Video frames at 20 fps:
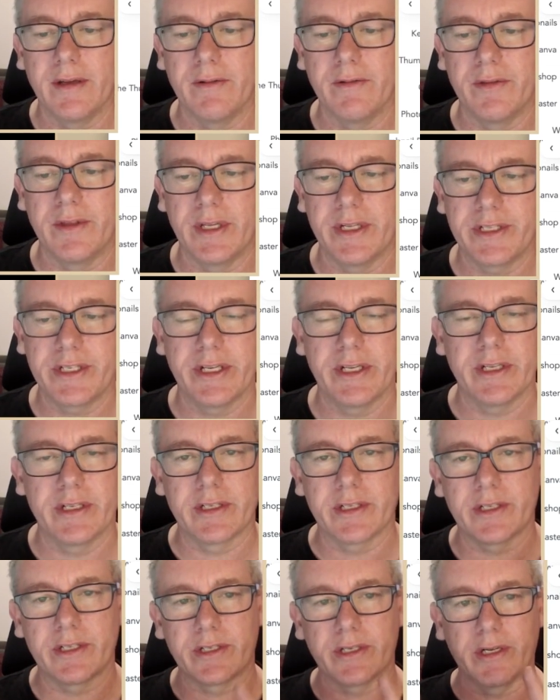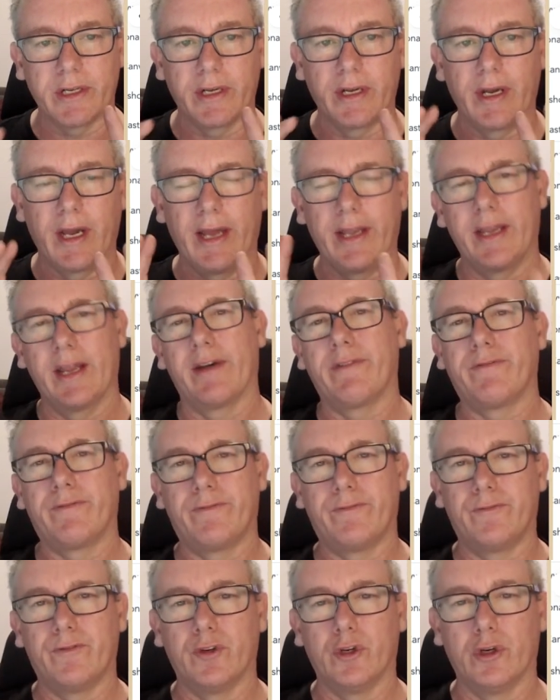This is enough
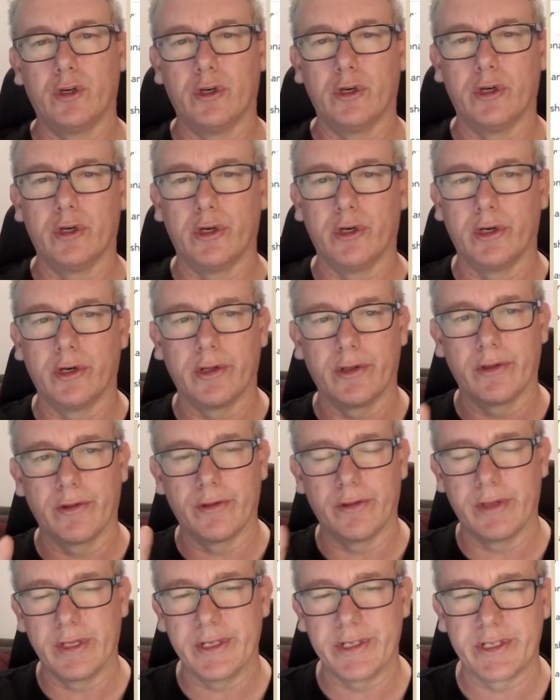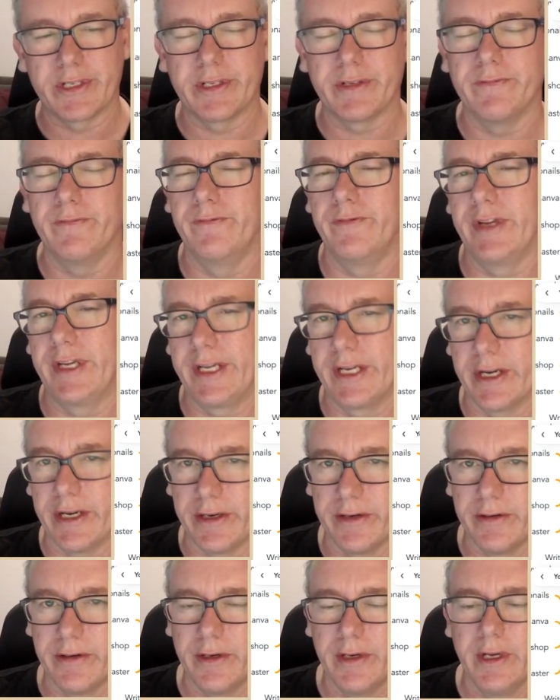for this
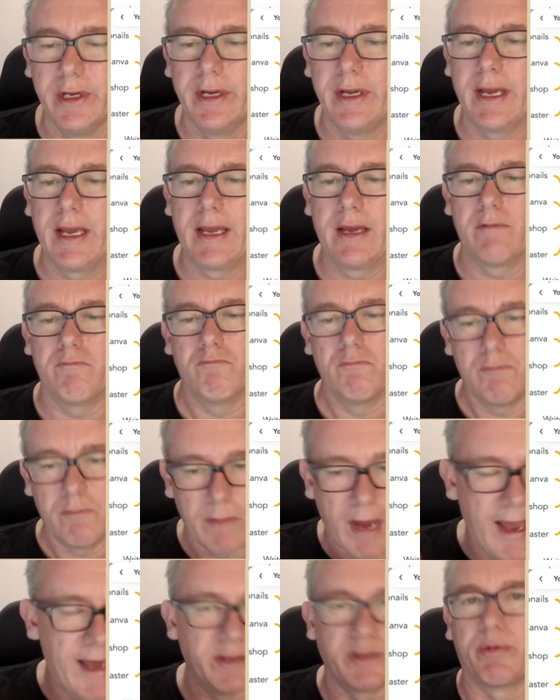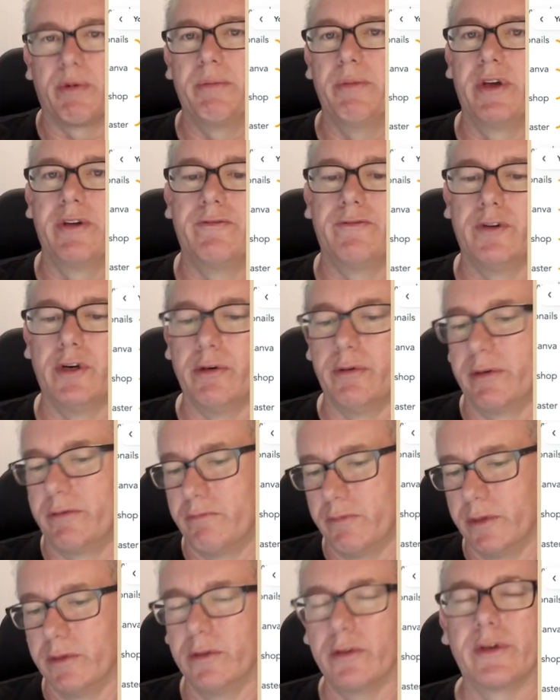video. As we move forward,
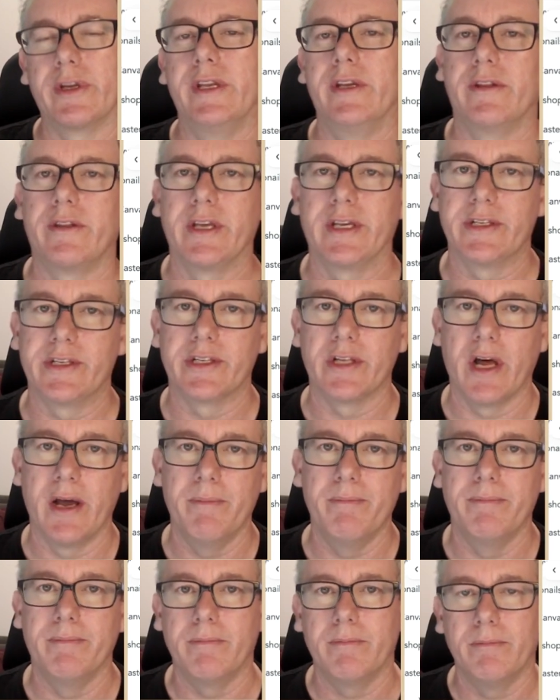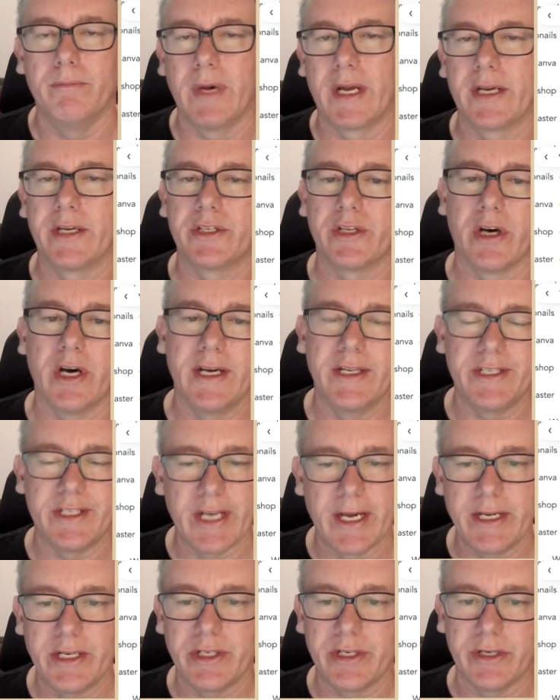we'll look into things like
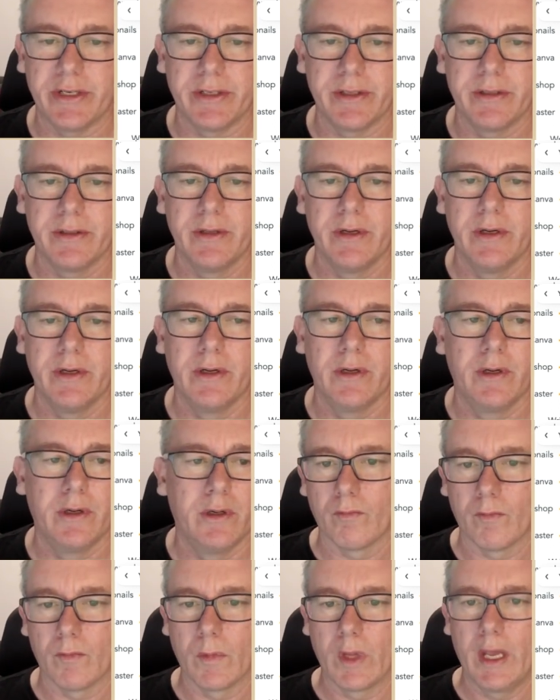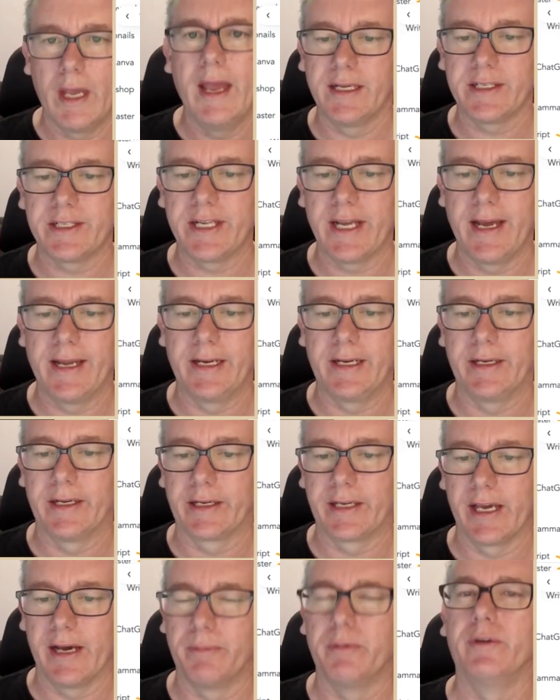monetization. Let's add in
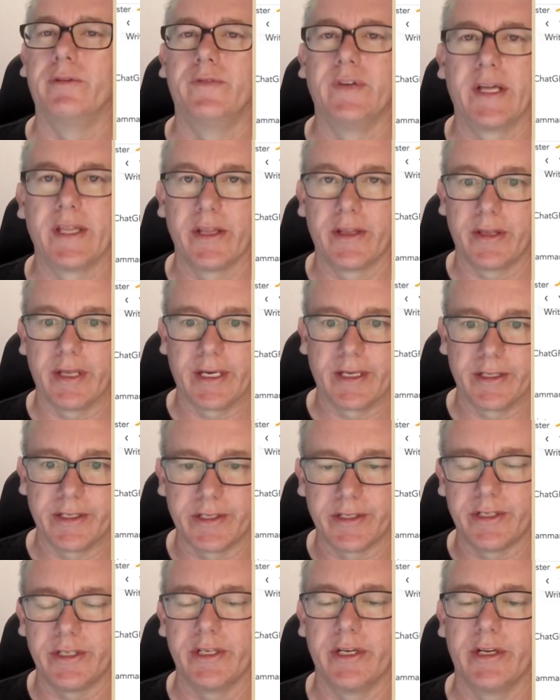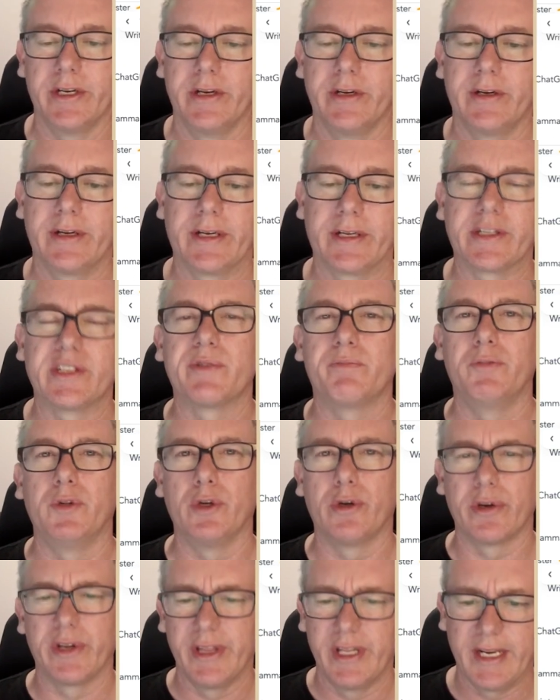a couple of other things to
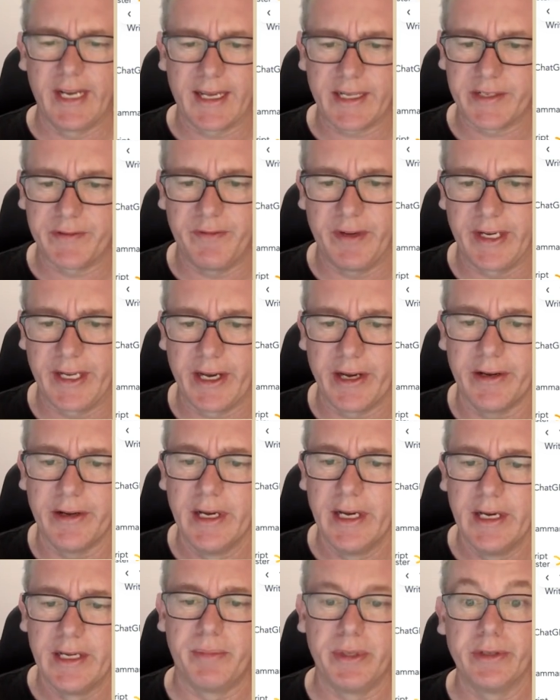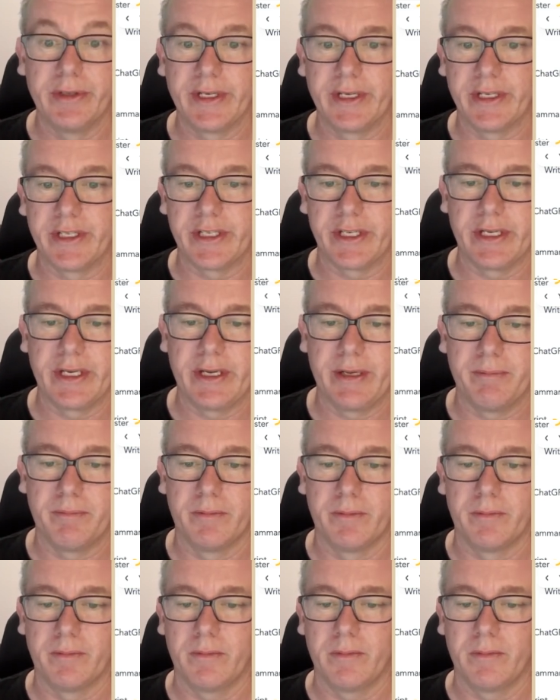explore in the next video. Building a team.